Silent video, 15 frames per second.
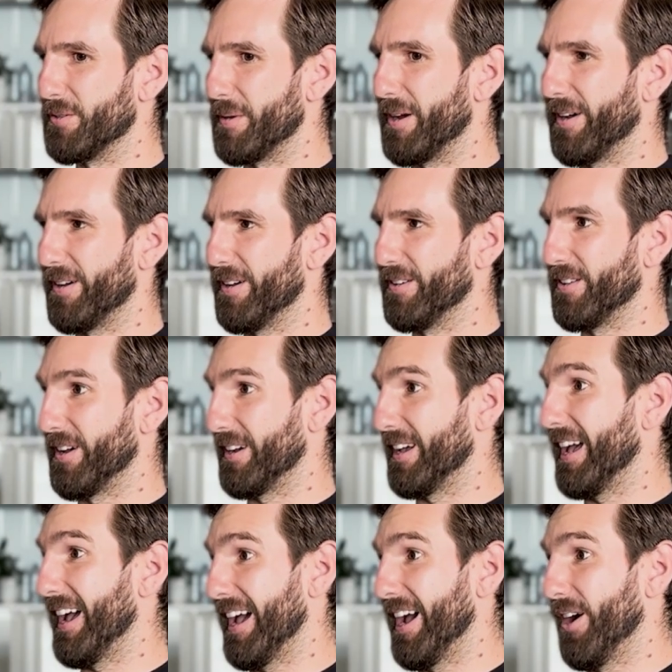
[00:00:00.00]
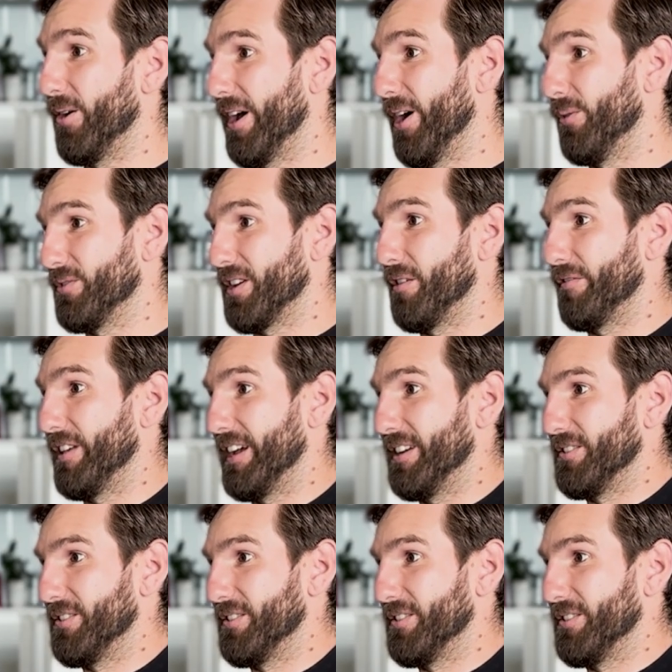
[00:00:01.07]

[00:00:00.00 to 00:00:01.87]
about like how tough that is